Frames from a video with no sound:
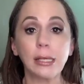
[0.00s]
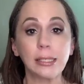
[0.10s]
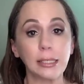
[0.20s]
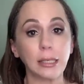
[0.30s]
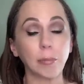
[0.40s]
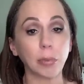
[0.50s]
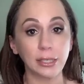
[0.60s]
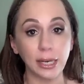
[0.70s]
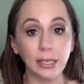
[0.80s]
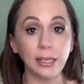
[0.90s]
still
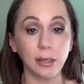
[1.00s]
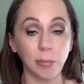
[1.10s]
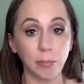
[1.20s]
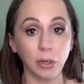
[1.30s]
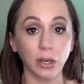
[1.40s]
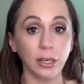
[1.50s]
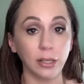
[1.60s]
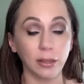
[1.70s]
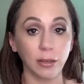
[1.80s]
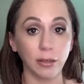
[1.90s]
pretending to be married
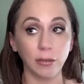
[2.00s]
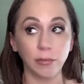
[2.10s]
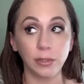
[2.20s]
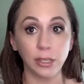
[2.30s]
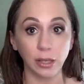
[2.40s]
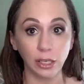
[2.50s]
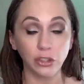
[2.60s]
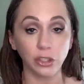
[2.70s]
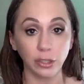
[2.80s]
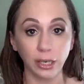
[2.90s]
in the
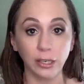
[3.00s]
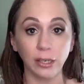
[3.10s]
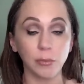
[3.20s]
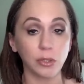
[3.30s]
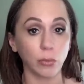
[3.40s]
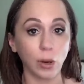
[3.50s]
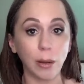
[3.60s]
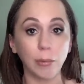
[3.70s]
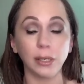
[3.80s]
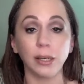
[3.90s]
celestial kingdom, so
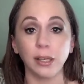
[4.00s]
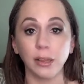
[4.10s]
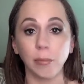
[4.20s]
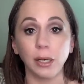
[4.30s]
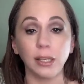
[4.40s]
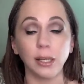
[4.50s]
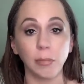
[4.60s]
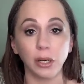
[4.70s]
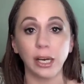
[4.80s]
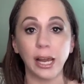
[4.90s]
Robyn can get the money that
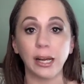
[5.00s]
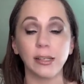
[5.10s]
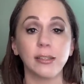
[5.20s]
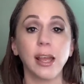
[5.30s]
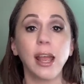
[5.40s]
Meri has